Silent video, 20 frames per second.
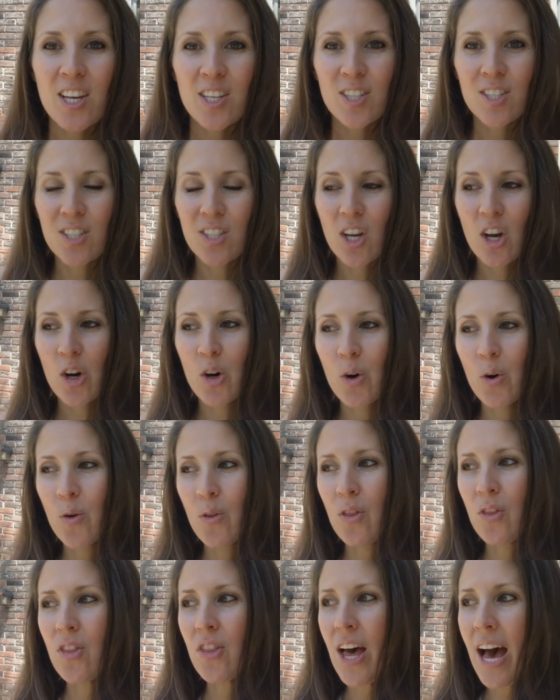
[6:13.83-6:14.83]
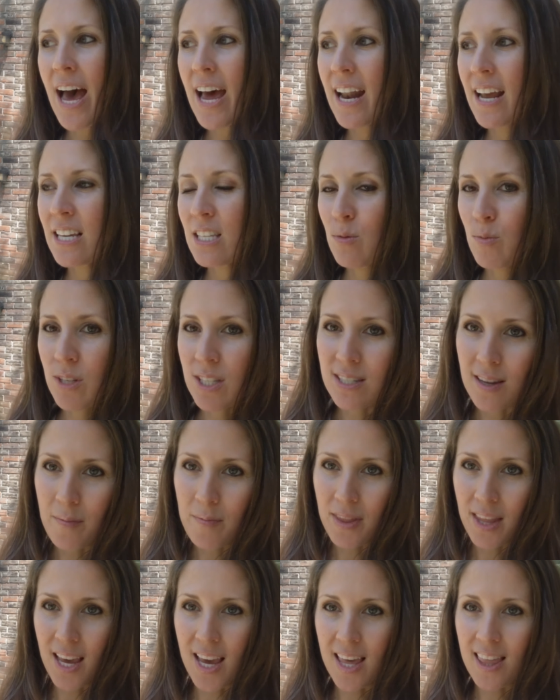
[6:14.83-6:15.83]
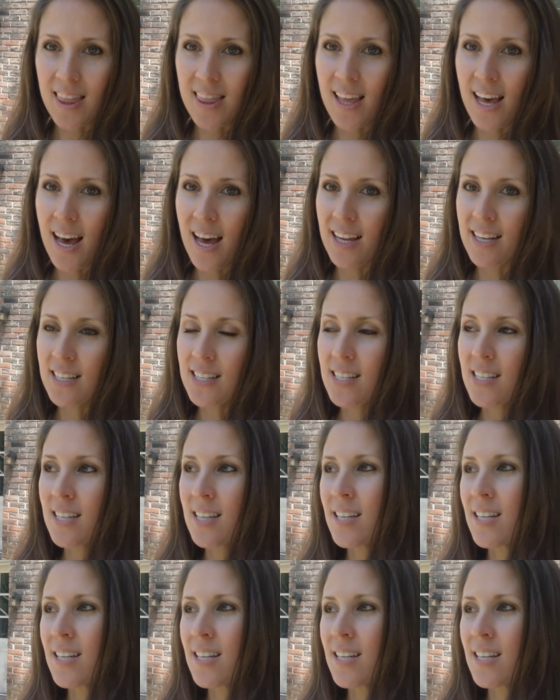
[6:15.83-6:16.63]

So that has been something that